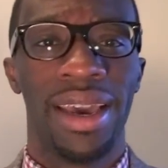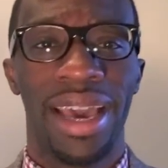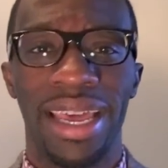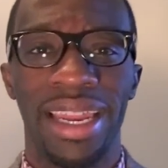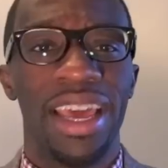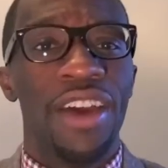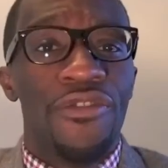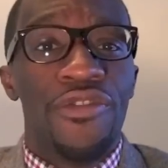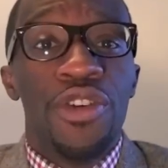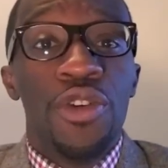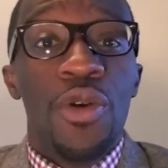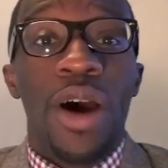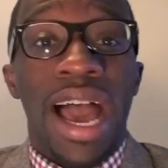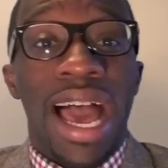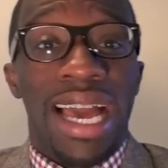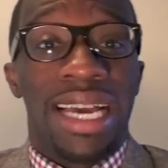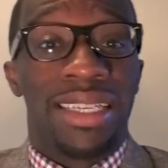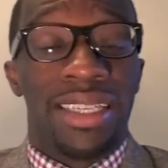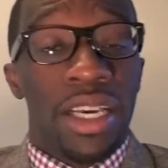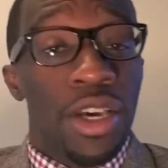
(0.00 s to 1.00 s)
And if you
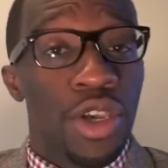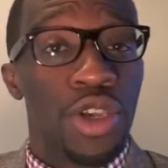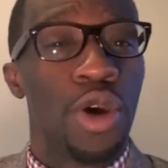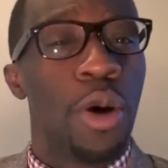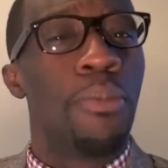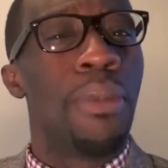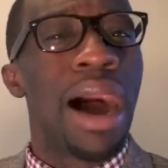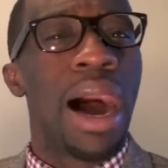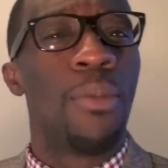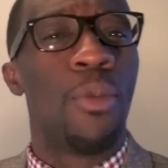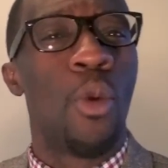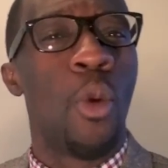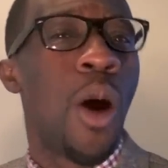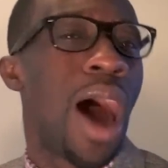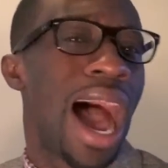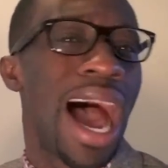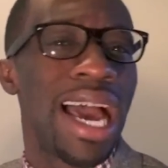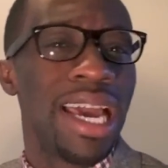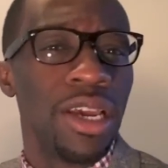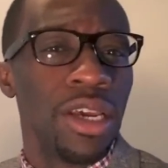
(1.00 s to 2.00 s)
ask your mom
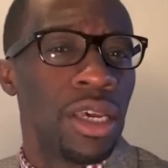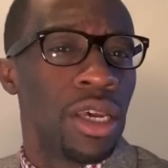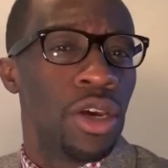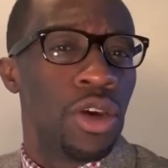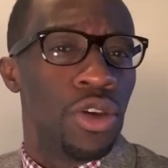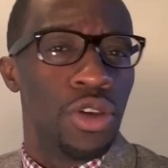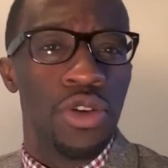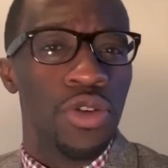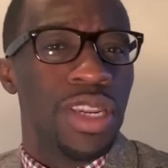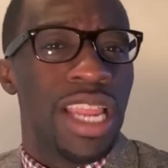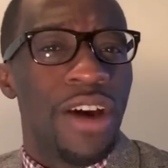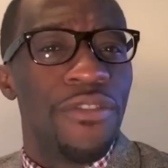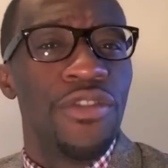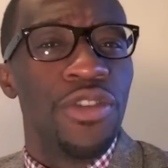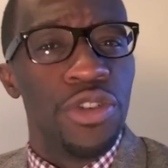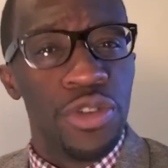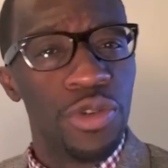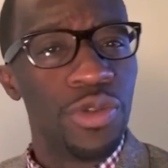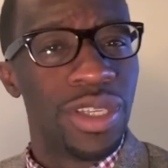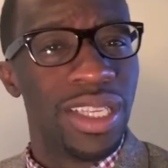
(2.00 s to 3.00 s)
why you
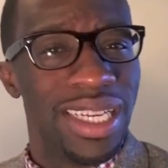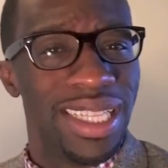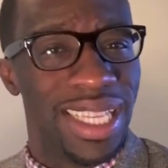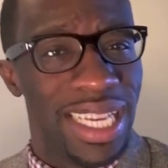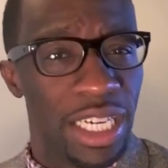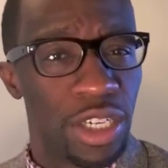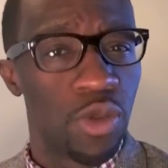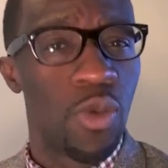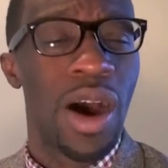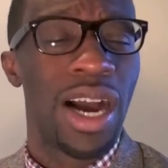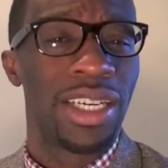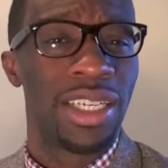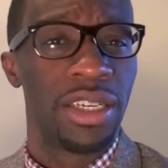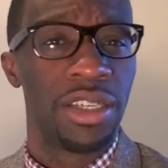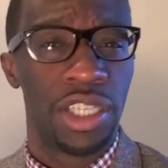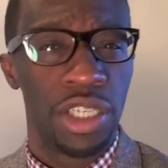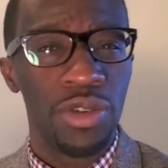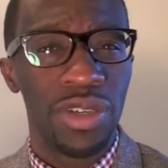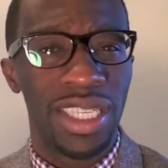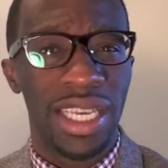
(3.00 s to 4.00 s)
never use the
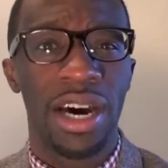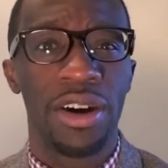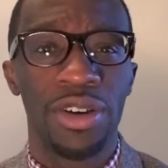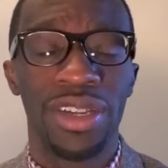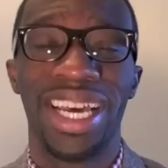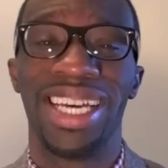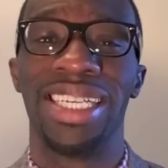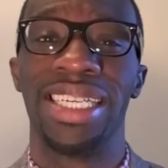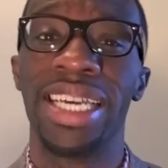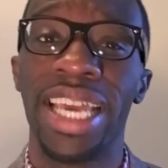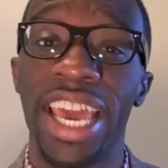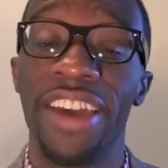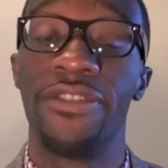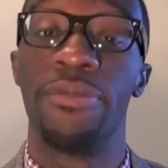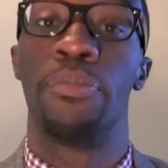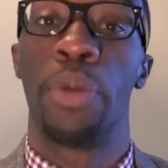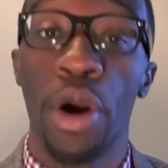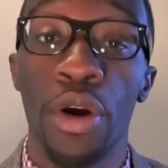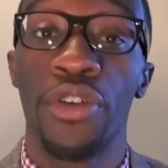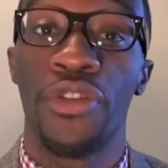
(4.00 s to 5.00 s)
dishwasher, she'll tell you that she
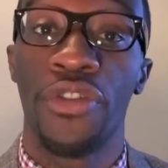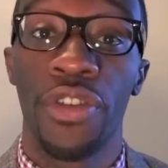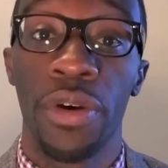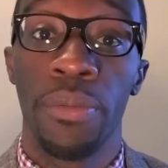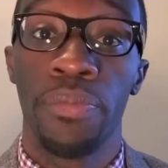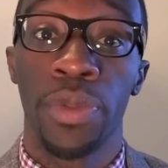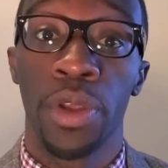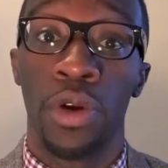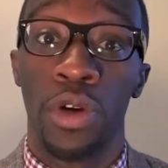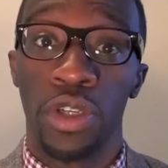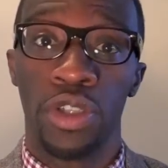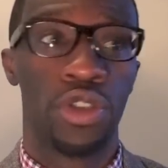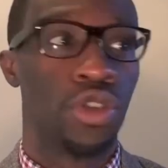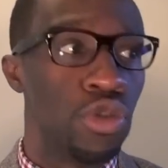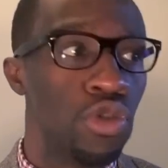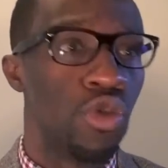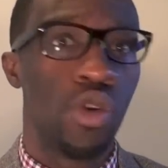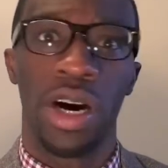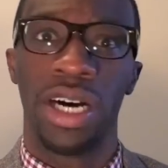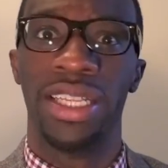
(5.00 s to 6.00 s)
gave birth
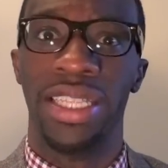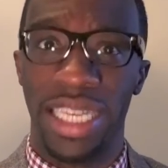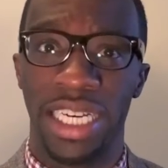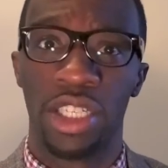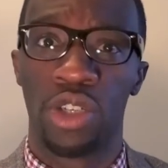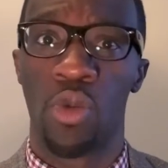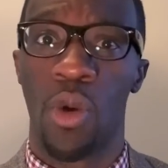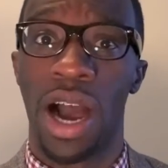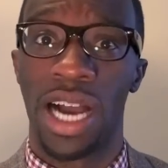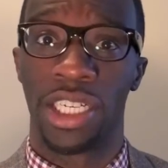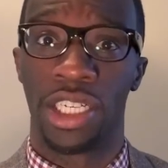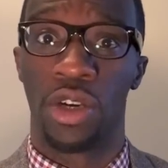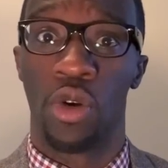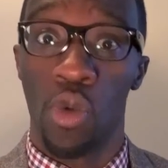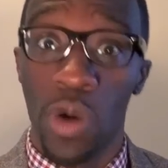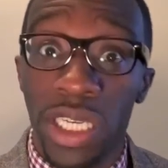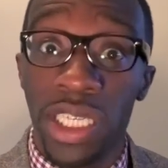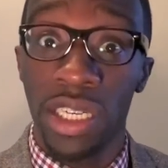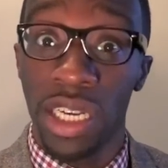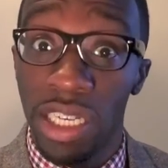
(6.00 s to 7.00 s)
to a dishwasher,
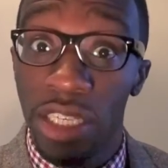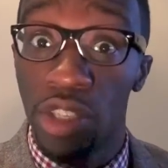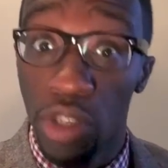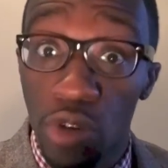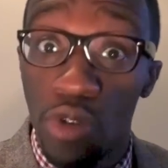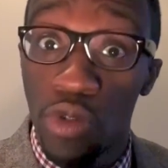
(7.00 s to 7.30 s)
which is